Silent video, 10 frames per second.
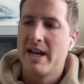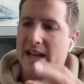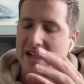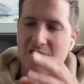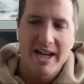
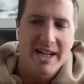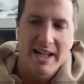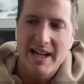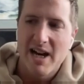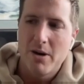That checking
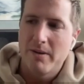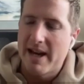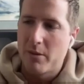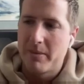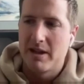account,
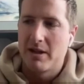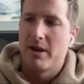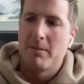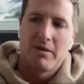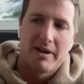that'll be the
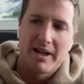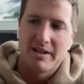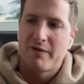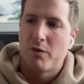great place